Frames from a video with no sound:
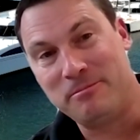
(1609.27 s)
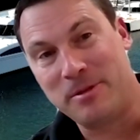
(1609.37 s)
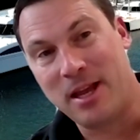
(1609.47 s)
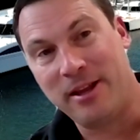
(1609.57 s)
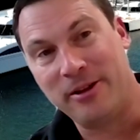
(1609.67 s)

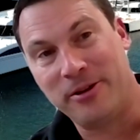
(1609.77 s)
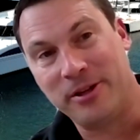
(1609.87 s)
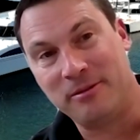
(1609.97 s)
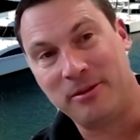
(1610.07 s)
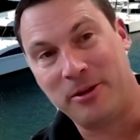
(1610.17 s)
getting on
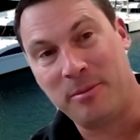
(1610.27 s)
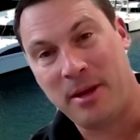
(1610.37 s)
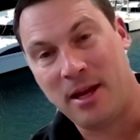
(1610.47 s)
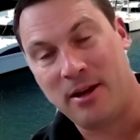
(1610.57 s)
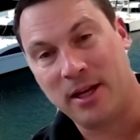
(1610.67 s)
a
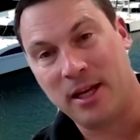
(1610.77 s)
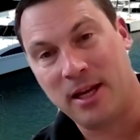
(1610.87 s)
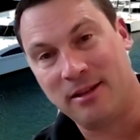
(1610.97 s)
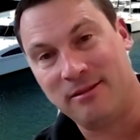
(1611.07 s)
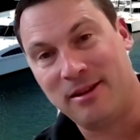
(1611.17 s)
Power
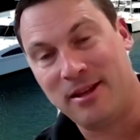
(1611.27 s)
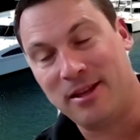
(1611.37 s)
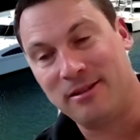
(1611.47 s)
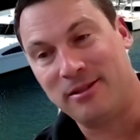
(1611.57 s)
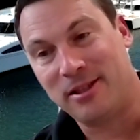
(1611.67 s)
Cat
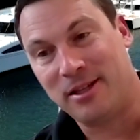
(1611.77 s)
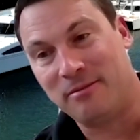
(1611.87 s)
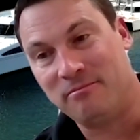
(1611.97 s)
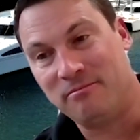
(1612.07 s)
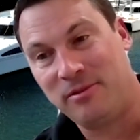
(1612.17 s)

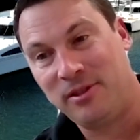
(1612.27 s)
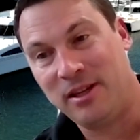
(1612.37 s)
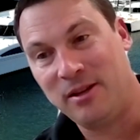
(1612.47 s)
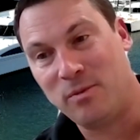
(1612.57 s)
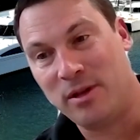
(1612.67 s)
and
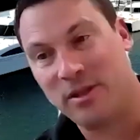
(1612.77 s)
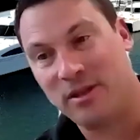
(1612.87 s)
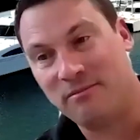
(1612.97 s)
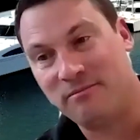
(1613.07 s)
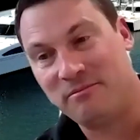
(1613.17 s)
seeing
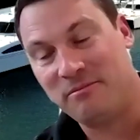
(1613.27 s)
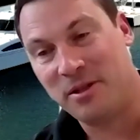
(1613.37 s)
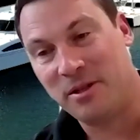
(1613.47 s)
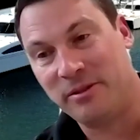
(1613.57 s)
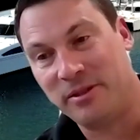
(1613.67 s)
whether
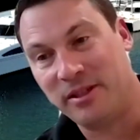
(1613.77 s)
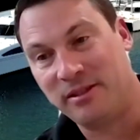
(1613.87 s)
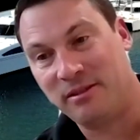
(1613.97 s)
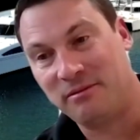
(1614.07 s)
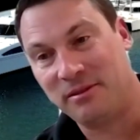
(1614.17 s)

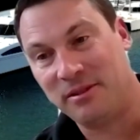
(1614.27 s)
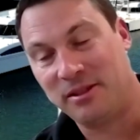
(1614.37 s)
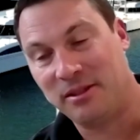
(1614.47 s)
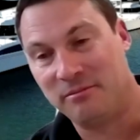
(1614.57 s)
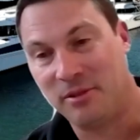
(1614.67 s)
it's
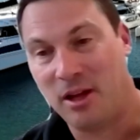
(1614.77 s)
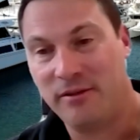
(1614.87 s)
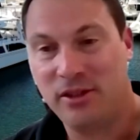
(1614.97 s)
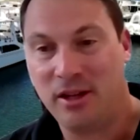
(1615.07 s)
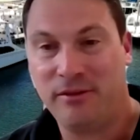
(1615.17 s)
a
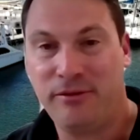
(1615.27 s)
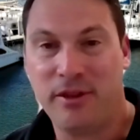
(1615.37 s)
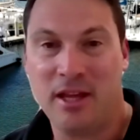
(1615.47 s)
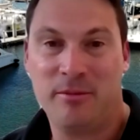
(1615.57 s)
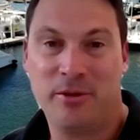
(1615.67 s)
lifestyle for
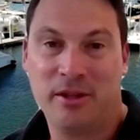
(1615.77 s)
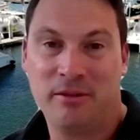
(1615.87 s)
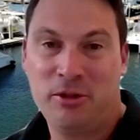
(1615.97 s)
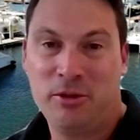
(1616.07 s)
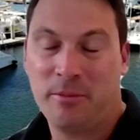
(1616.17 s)
them or
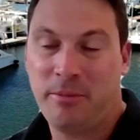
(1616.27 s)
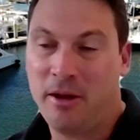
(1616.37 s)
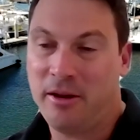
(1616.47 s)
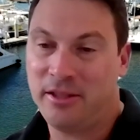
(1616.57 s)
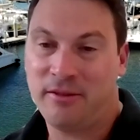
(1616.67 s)
that sort of
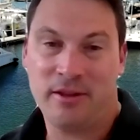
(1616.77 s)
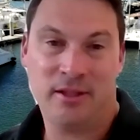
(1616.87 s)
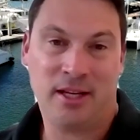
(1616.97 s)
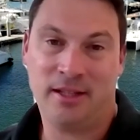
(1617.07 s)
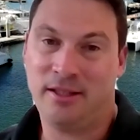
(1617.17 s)
boat, it's a
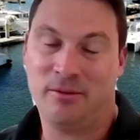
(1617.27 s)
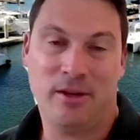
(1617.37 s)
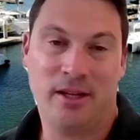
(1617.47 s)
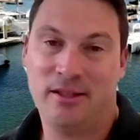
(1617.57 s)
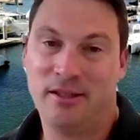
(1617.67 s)
fantastic
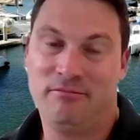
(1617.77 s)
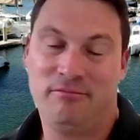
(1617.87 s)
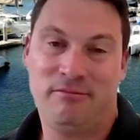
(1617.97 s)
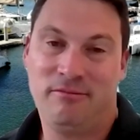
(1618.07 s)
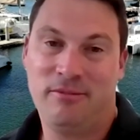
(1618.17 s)
way
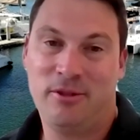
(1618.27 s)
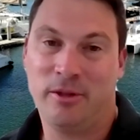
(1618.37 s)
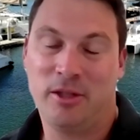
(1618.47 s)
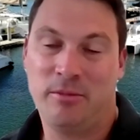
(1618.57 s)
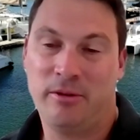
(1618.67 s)
to
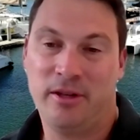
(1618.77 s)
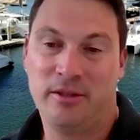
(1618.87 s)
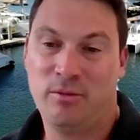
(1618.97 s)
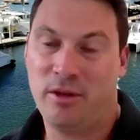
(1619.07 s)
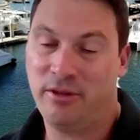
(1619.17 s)

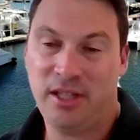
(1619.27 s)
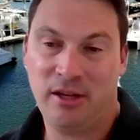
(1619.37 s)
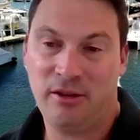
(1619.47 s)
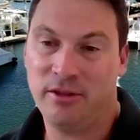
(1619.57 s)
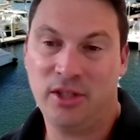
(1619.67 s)
experience, whether it's
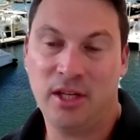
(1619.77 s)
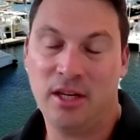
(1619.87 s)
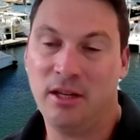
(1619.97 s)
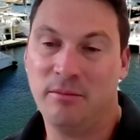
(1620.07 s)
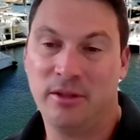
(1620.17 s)
here in
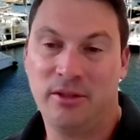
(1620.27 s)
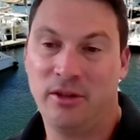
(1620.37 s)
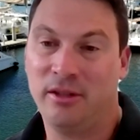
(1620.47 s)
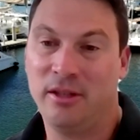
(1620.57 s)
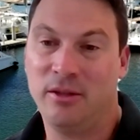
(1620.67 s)
Sydney, but
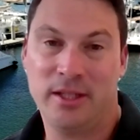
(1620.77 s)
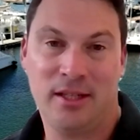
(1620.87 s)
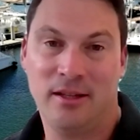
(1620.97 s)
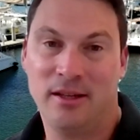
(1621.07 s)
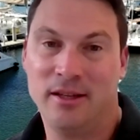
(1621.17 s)
certainly the
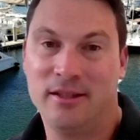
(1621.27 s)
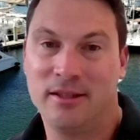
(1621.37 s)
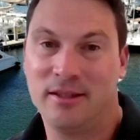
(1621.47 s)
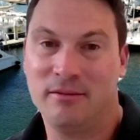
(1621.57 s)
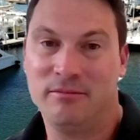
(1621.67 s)
Whitsundays
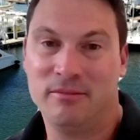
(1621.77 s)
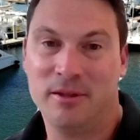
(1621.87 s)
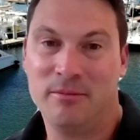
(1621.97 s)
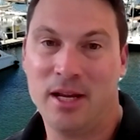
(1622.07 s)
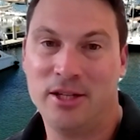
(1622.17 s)
is
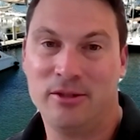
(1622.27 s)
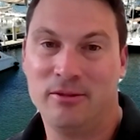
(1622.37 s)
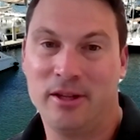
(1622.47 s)
a magical